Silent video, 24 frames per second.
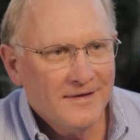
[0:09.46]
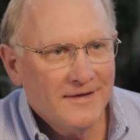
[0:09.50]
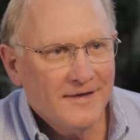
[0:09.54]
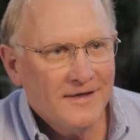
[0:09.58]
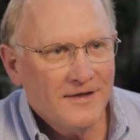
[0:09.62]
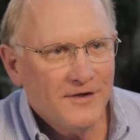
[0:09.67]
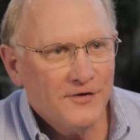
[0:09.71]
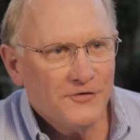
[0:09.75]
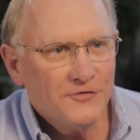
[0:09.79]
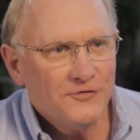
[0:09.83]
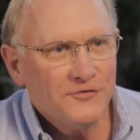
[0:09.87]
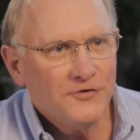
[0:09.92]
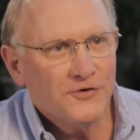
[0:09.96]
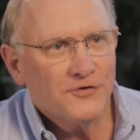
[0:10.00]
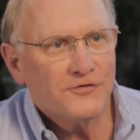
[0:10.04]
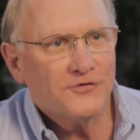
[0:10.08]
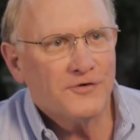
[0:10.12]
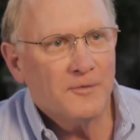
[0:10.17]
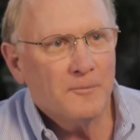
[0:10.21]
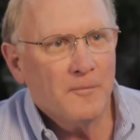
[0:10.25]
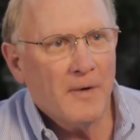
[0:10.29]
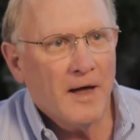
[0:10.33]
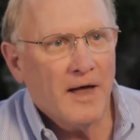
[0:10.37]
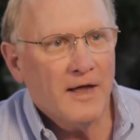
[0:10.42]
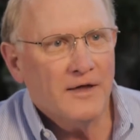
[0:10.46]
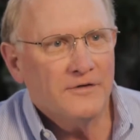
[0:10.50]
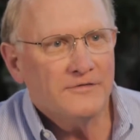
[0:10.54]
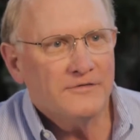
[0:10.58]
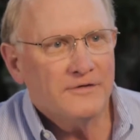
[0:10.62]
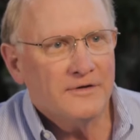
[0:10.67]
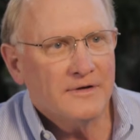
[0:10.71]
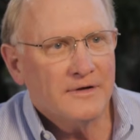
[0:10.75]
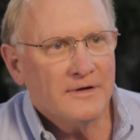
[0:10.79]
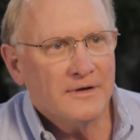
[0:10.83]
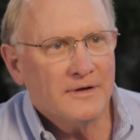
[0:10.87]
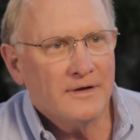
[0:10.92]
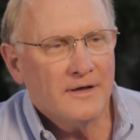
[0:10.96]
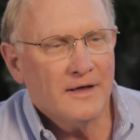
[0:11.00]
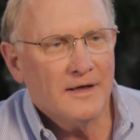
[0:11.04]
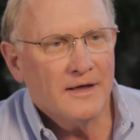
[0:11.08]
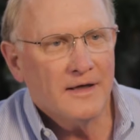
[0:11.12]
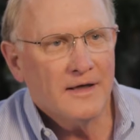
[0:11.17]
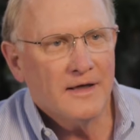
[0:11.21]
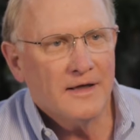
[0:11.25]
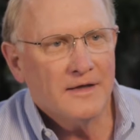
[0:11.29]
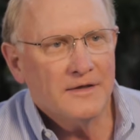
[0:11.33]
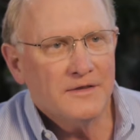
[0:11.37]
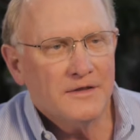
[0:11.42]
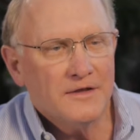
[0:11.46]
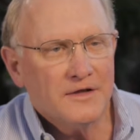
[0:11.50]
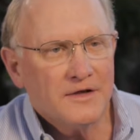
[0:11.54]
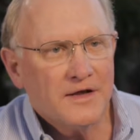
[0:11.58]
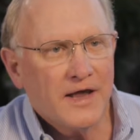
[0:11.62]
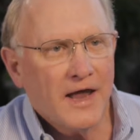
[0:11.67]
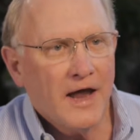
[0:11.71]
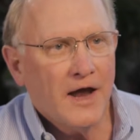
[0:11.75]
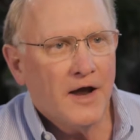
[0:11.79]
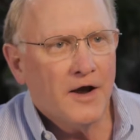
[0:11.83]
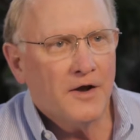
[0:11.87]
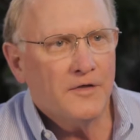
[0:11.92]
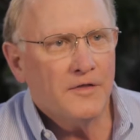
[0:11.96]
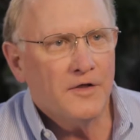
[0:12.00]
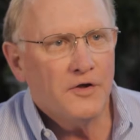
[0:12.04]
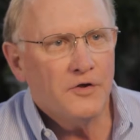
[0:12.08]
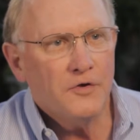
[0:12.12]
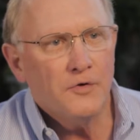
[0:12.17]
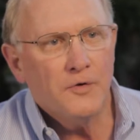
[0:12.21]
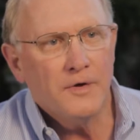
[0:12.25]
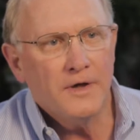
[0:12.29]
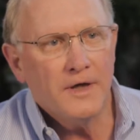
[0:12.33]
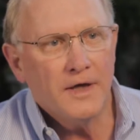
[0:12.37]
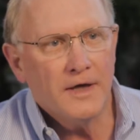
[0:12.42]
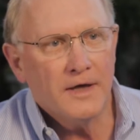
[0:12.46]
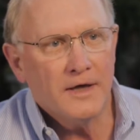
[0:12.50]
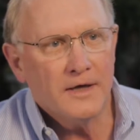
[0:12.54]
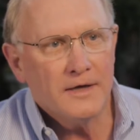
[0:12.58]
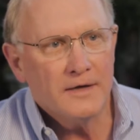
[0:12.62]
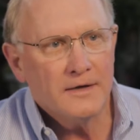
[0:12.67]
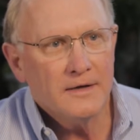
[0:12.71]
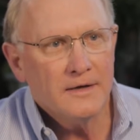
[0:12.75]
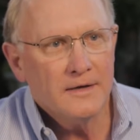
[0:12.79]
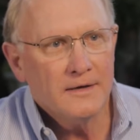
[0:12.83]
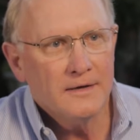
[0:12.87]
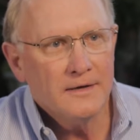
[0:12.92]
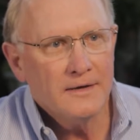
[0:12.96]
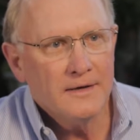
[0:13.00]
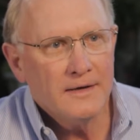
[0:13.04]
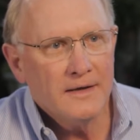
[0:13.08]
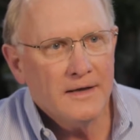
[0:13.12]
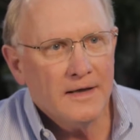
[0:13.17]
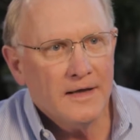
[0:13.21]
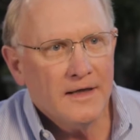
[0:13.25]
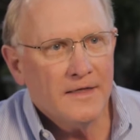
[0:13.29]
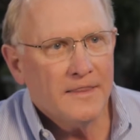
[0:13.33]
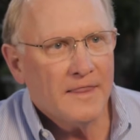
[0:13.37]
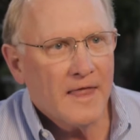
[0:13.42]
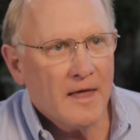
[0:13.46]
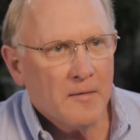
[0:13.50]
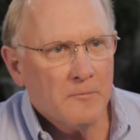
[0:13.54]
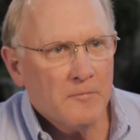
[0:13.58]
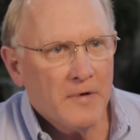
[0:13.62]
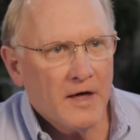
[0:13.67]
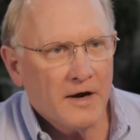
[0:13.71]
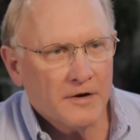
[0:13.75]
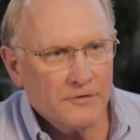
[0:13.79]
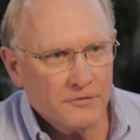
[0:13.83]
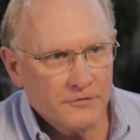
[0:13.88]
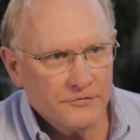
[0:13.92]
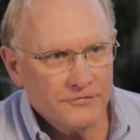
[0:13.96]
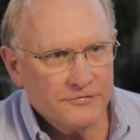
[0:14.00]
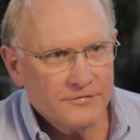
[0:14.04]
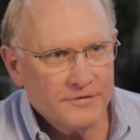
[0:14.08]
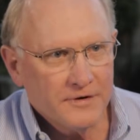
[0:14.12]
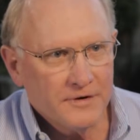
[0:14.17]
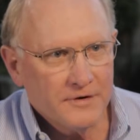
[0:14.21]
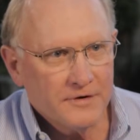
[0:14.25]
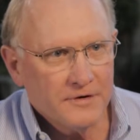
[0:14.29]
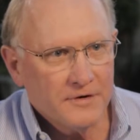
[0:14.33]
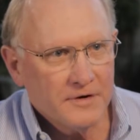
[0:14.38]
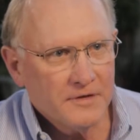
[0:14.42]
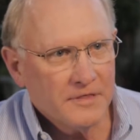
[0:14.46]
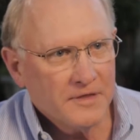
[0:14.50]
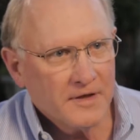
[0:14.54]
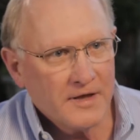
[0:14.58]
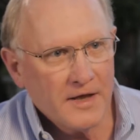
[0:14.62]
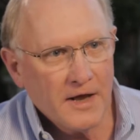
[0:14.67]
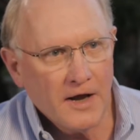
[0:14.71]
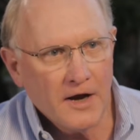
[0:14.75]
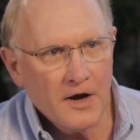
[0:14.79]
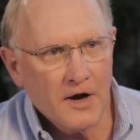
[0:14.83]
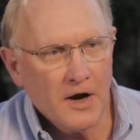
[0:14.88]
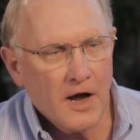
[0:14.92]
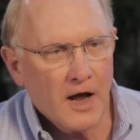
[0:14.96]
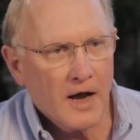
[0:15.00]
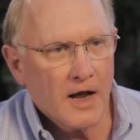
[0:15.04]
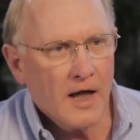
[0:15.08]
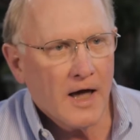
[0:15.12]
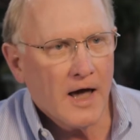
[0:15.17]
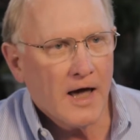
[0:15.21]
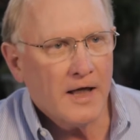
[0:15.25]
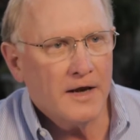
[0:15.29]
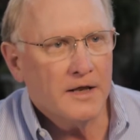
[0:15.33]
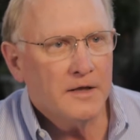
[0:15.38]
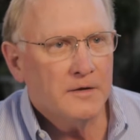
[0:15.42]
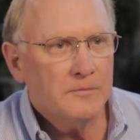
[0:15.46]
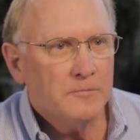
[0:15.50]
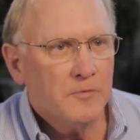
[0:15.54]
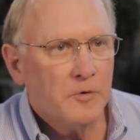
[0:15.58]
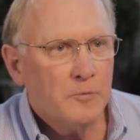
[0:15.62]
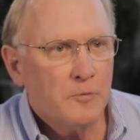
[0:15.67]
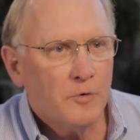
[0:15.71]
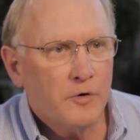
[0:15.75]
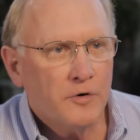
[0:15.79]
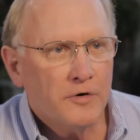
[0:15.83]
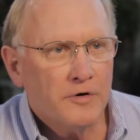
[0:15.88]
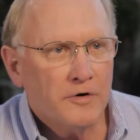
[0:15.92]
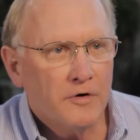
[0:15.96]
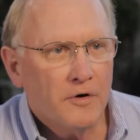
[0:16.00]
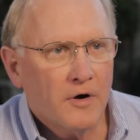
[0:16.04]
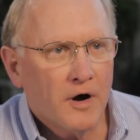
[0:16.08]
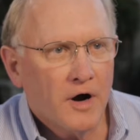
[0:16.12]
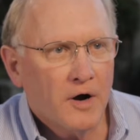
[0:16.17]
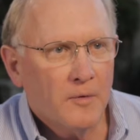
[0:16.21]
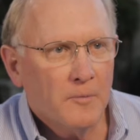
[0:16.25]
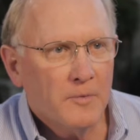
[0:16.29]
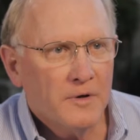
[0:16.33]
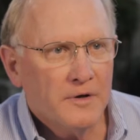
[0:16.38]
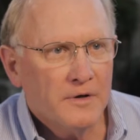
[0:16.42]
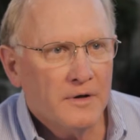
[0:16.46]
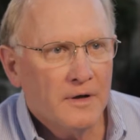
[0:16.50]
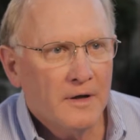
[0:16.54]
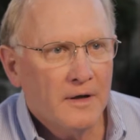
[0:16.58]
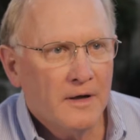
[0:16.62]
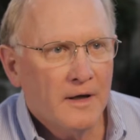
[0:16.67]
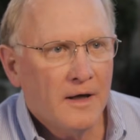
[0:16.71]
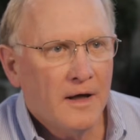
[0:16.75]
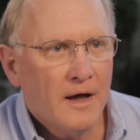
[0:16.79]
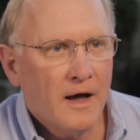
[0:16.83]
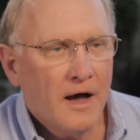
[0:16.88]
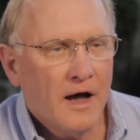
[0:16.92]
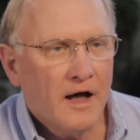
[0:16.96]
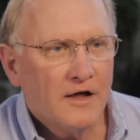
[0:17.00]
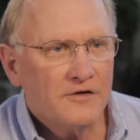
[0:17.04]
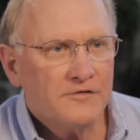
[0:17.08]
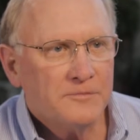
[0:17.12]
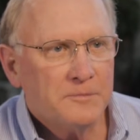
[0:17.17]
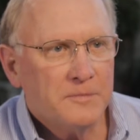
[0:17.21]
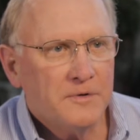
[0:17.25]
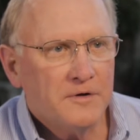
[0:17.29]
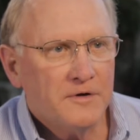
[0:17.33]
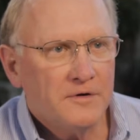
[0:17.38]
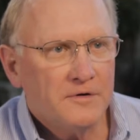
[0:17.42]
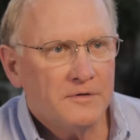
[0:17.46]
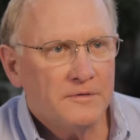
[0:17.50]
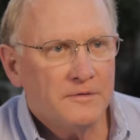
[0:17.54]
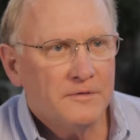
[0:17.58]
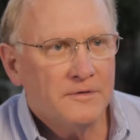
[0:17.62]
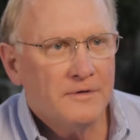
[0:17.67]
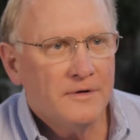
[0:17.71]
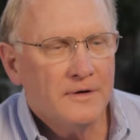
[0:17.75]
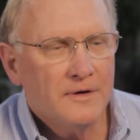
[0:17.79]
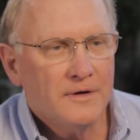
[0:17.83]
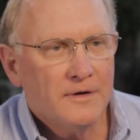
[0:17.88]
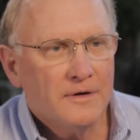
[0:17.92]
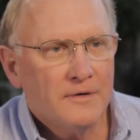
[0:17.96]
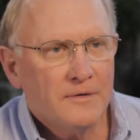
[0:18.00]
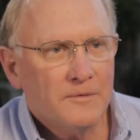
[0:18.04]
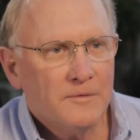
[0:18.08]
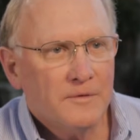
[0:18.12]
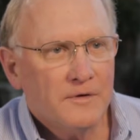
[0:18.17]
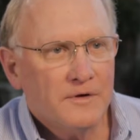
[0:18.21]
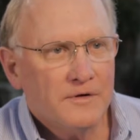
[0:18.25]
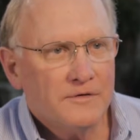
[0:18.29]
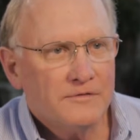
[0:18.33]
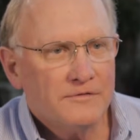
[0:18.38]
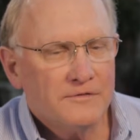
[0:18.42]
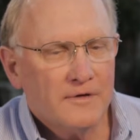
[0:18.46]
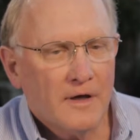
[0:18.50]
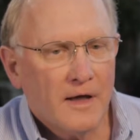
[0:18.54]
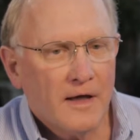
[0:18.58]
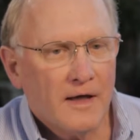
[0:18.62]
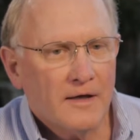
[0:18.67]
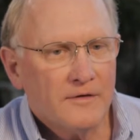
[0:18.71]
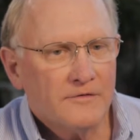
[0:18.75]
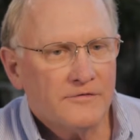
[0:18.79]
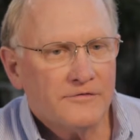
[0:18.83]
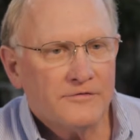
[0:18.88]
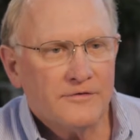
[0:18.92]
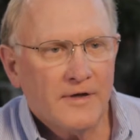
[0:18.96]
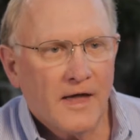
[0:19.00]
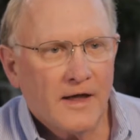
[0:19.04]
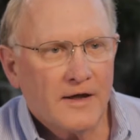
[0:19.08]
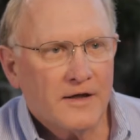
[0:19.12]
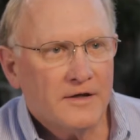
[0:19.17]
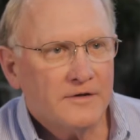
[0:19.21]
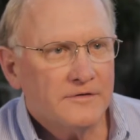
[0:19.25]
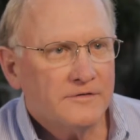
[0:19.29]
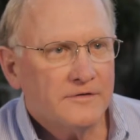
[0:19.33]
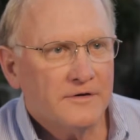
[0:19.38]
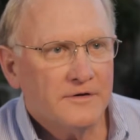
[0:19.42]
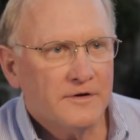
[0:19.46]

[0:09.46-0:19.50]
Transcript: is just amazing. And the care that you get in that medical center and the care I got in Memorial Hermann Hospital was second to